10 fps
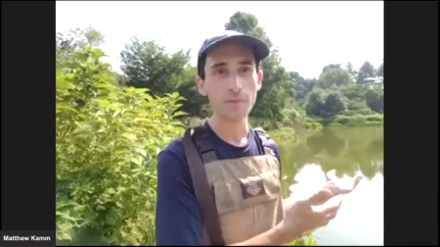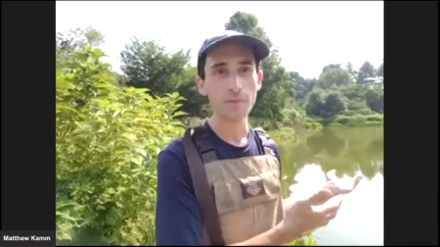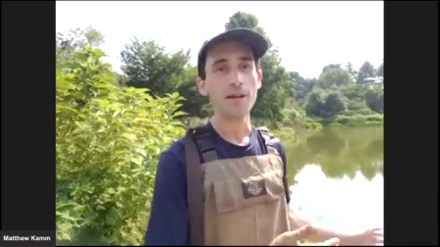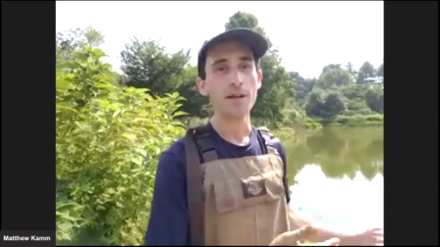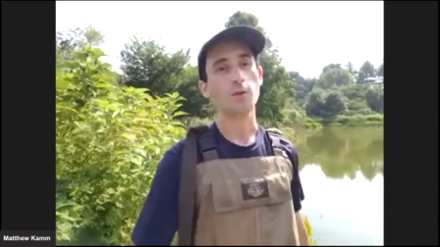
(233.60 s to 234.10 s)

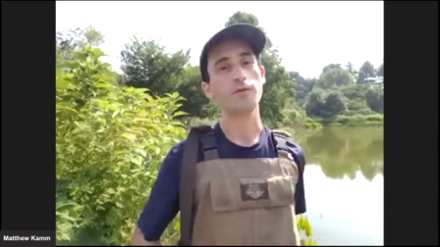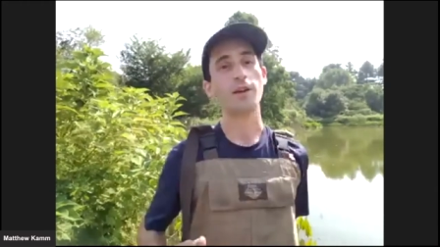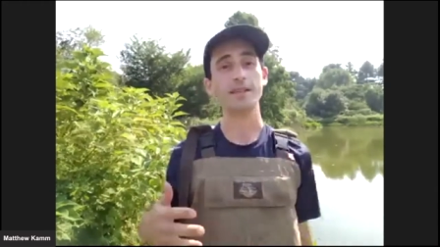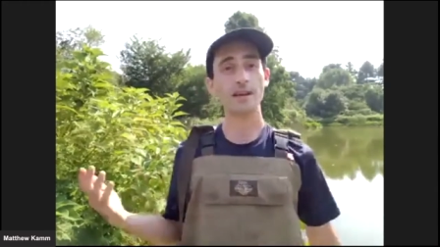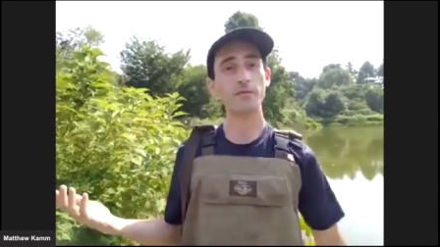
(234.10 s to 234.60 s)
So we've got
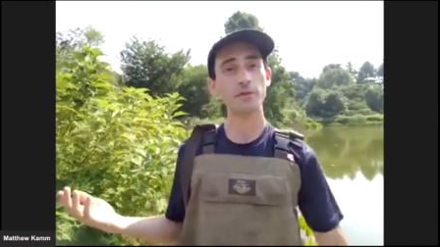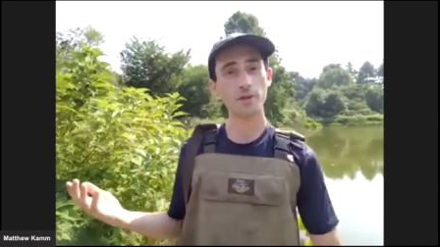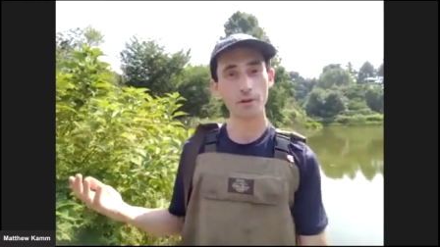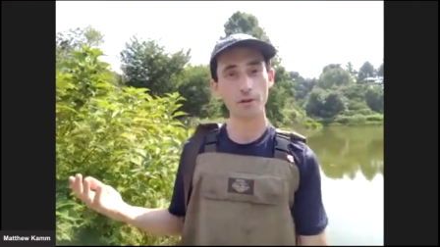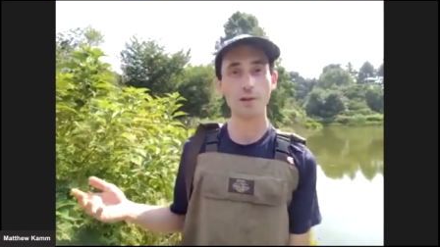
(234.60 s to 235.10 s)
several
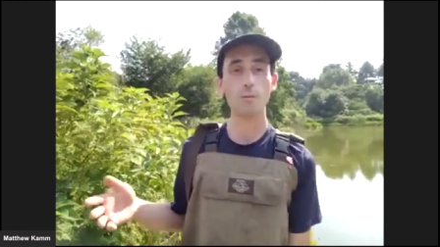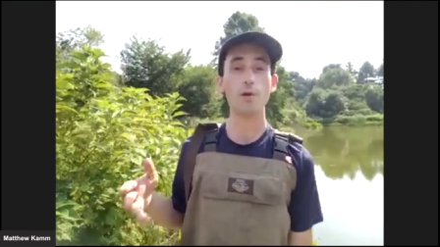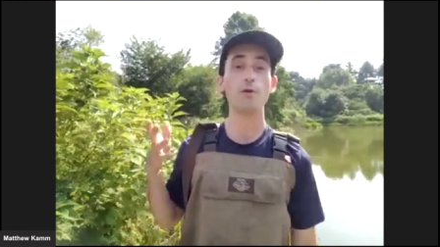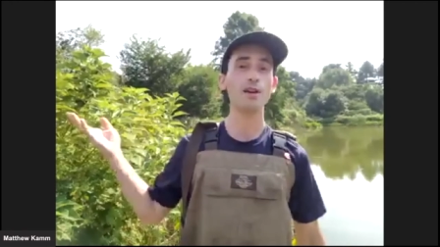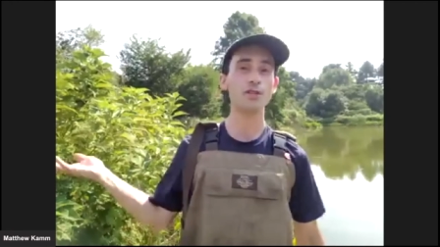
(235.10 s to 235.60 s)
turtles that we
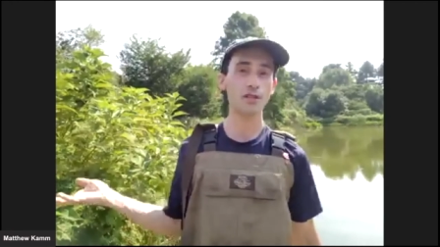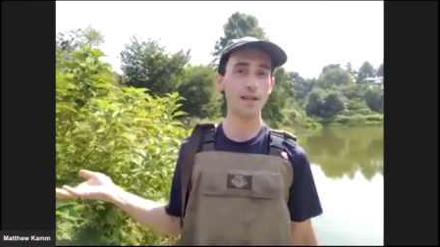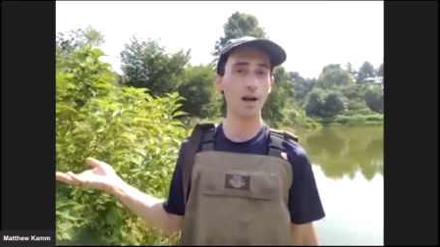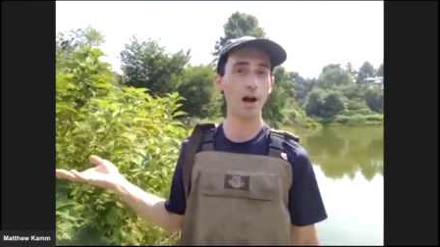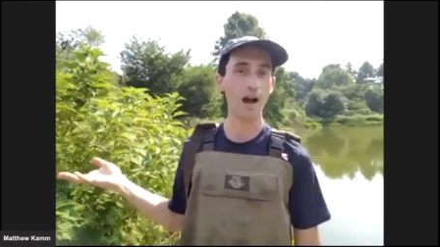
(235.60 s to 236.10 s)
originally
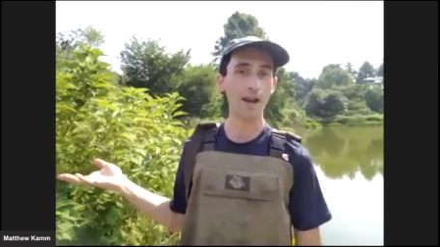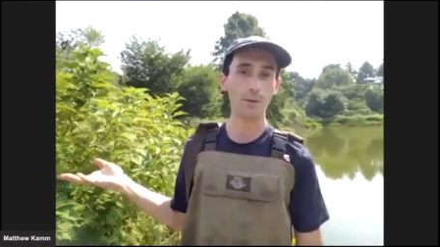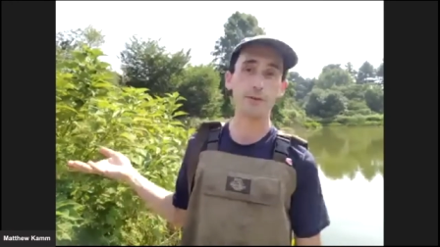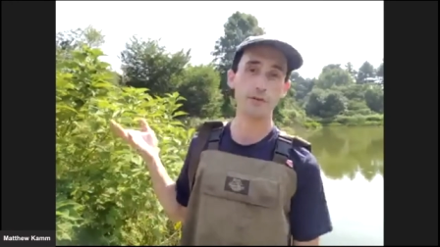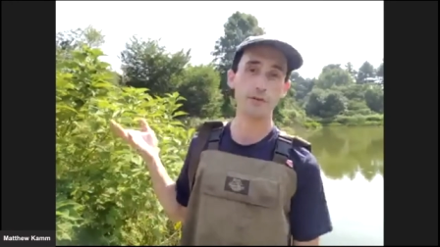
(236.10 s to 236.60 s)
caught in one of
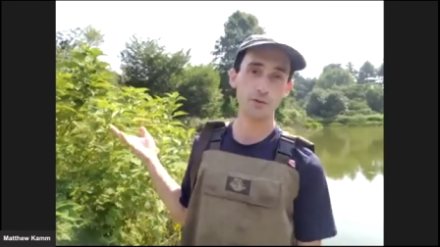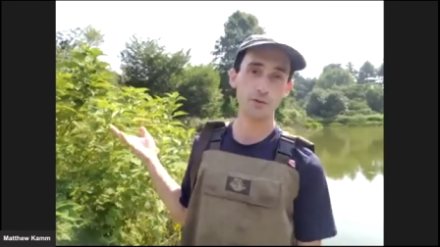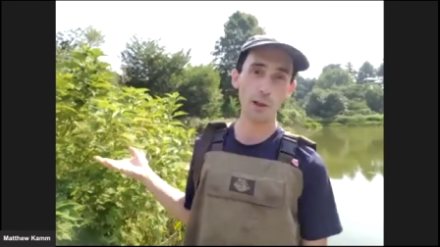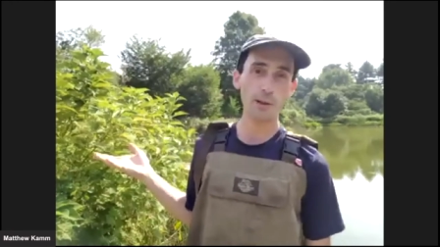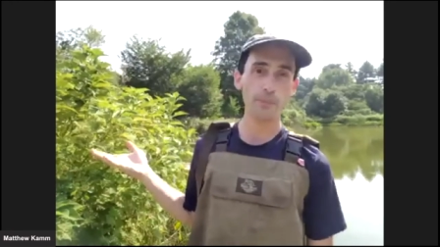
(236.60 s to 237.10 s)
those smaller
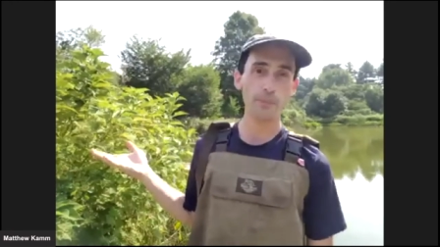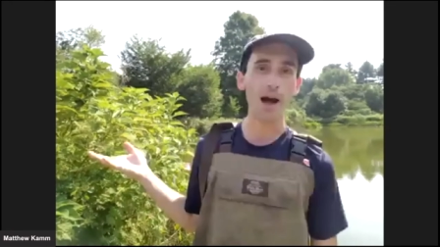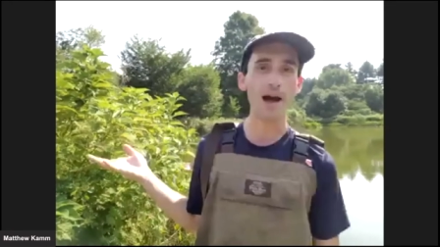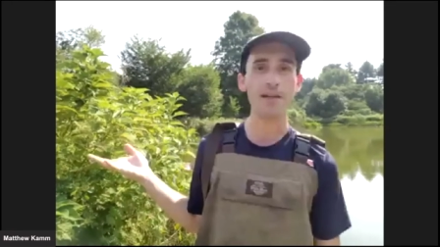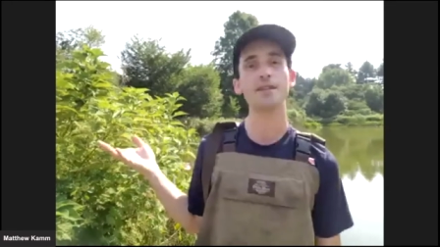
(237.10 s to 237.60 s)
ponds
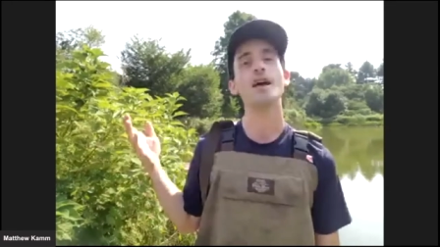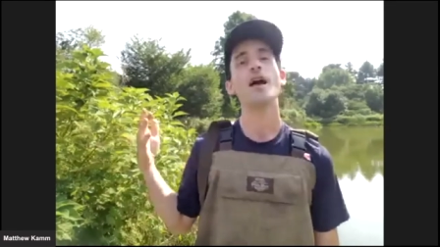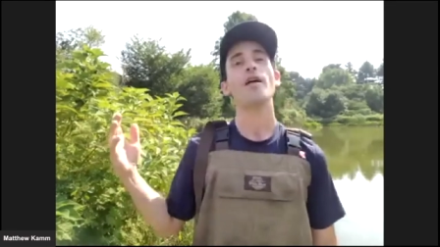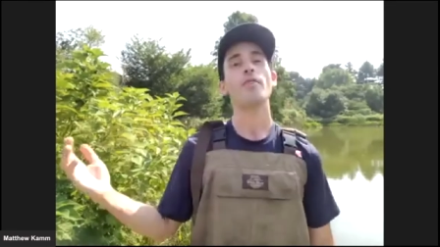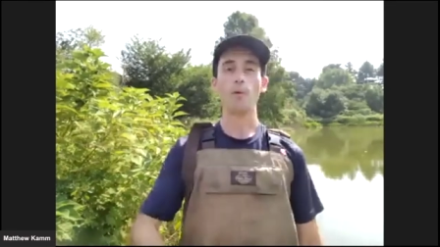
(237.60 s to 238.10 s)
that
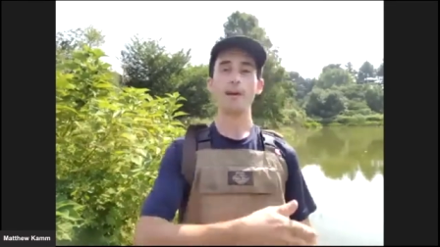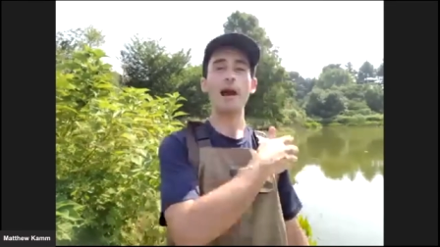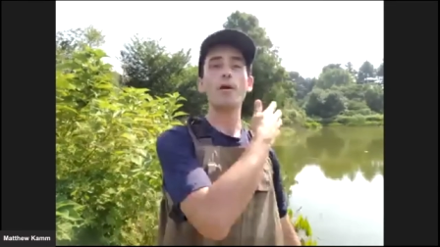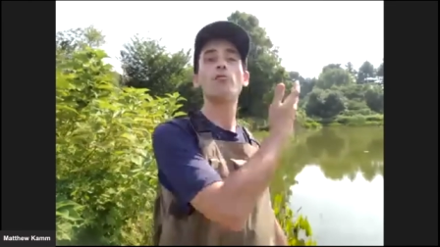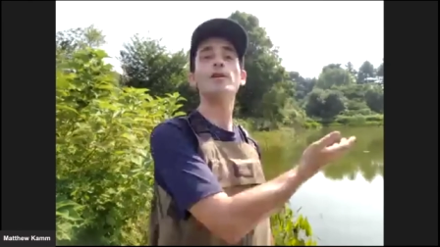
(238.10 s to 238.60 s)
we're now
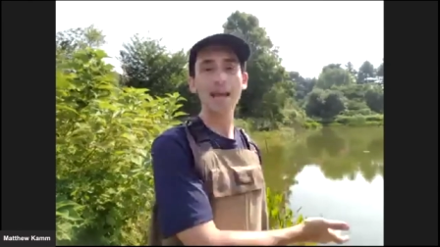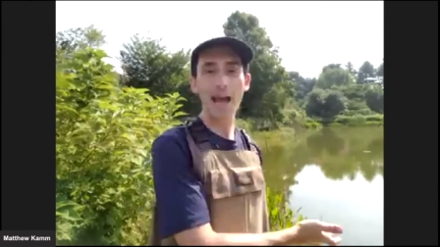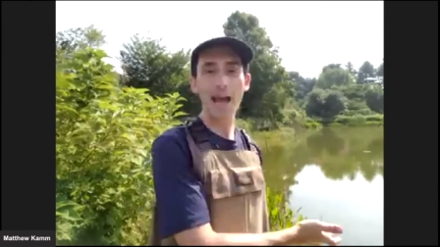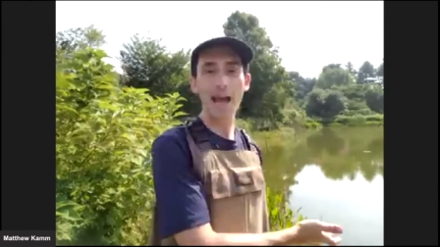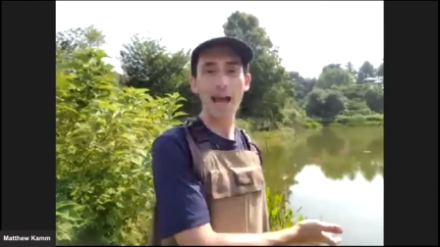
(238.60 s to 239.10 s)

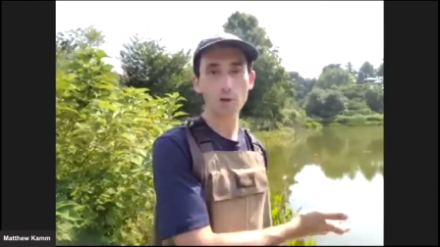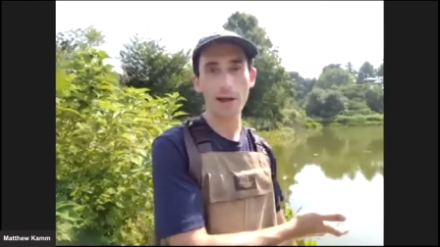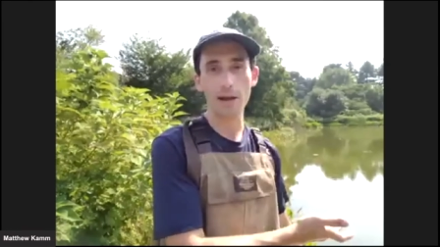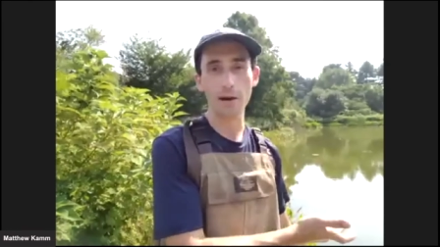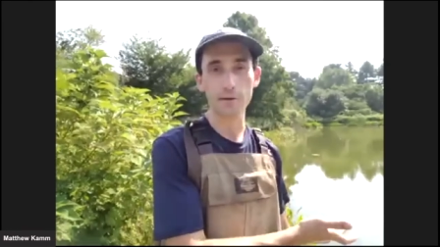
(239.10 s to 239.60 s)

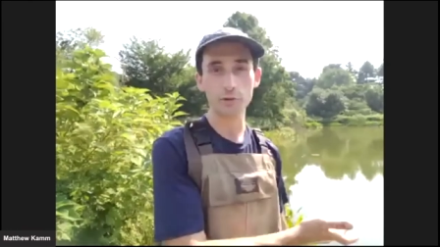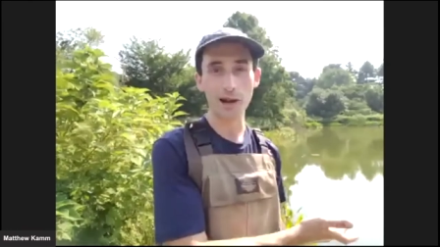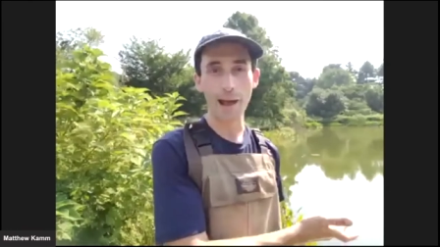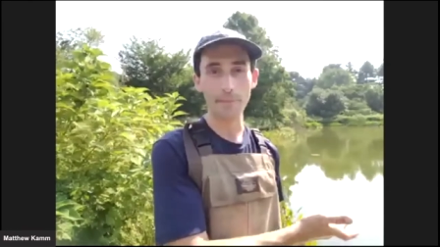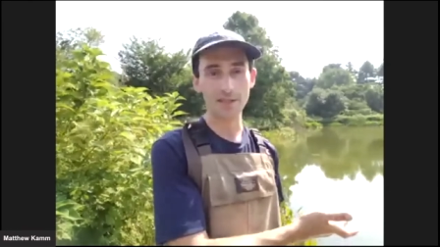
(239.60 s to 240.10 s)
recapturing in our traps